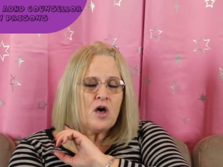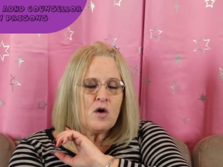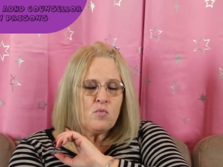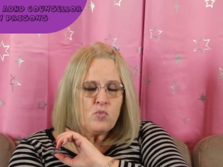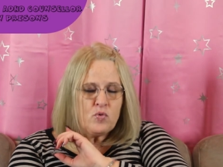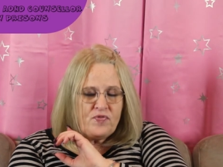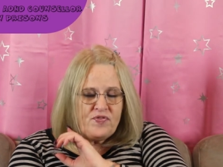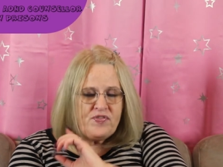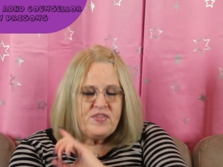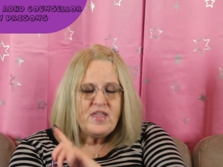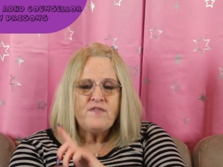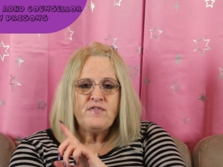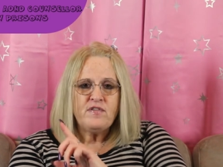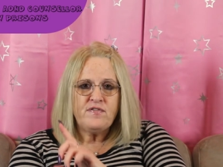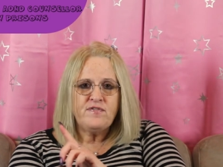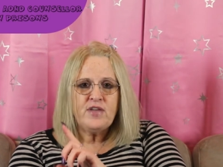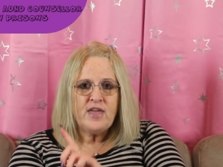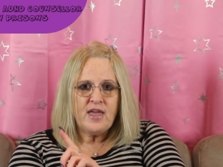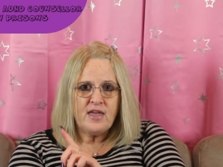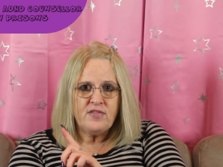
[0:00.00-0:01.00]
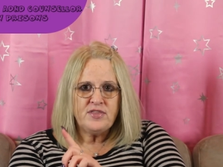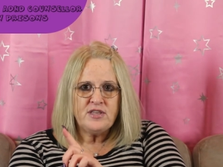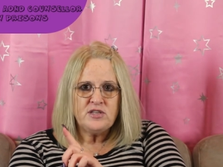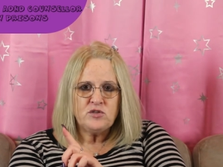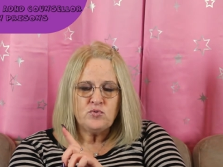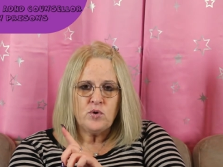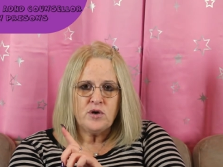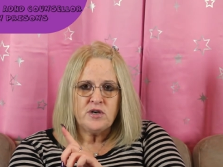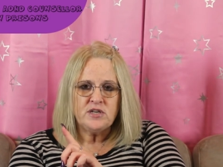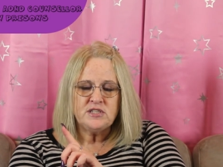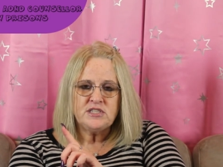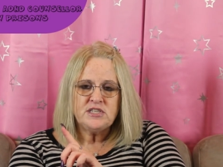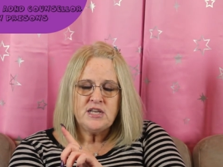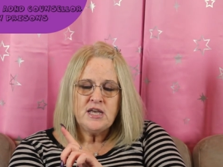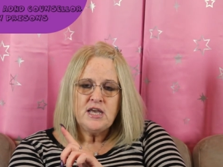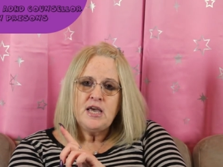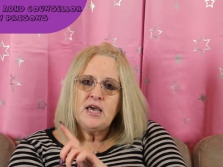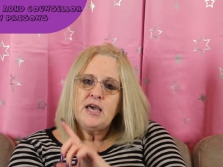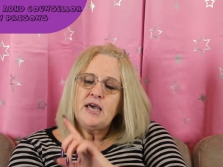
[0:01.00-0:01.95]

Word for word: I will never forget these words.